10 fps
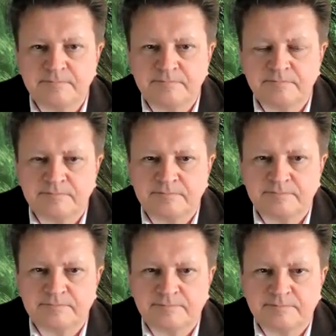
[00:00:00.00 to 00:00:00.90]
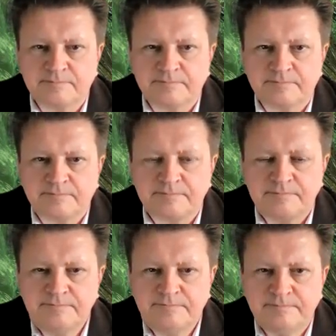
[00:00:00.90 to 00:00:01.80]

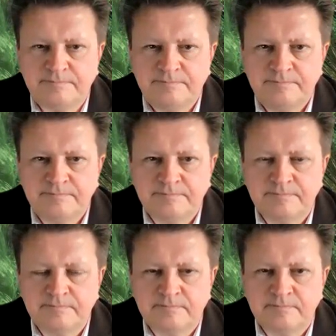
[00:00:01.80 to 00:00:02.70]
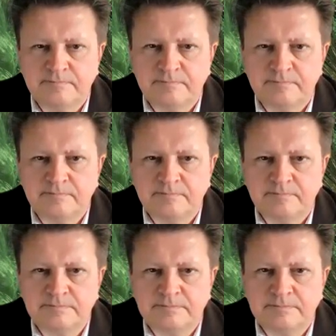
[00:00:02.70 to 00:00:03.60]

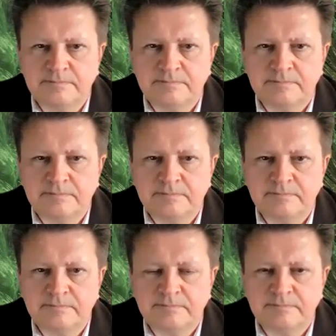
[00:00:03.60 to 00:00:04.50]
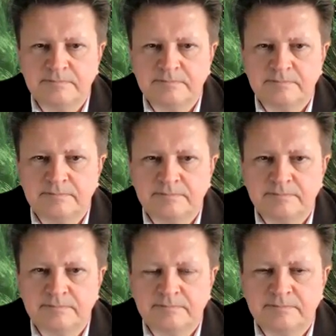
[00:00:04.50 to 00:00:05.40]

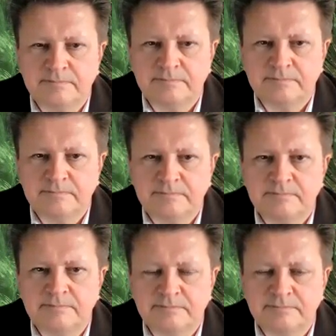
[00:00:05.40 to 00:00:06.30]
This person isn't speaking.